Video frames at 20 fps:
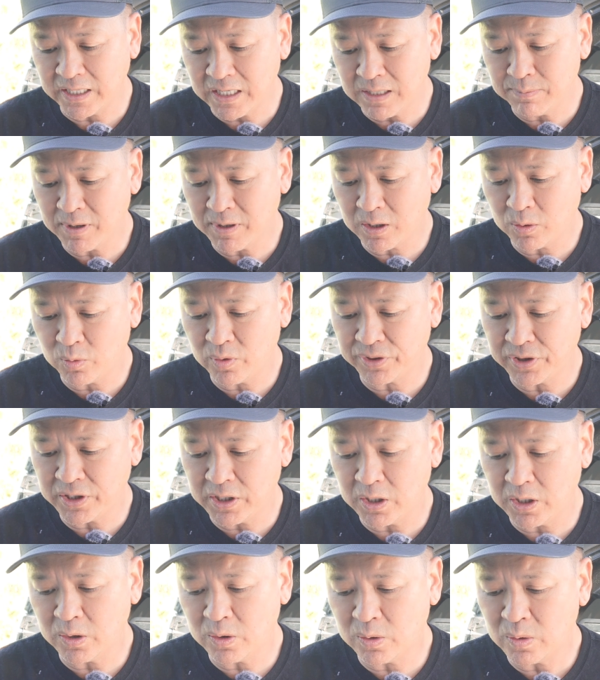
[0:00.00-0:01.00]
email with
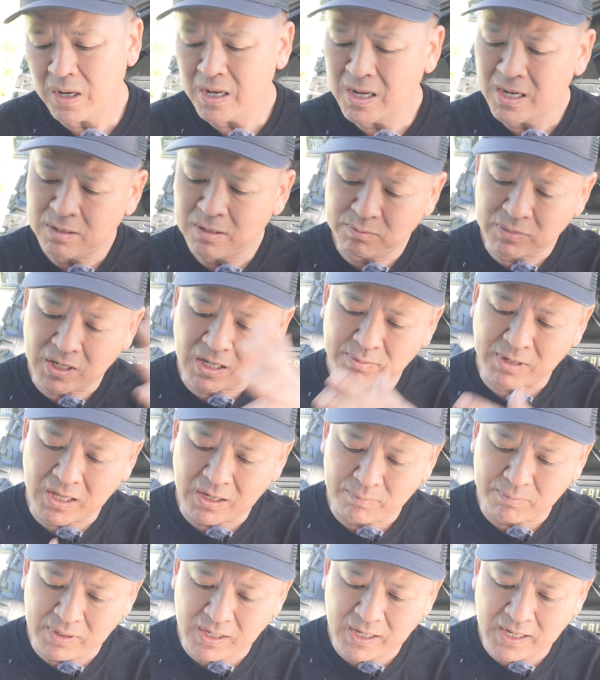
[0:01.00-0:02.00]
you, blah,
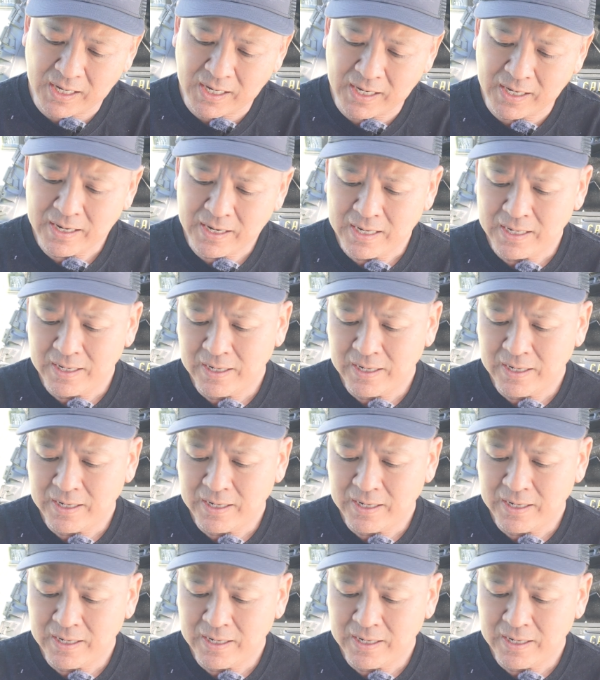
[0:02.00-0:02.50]
blah, blah.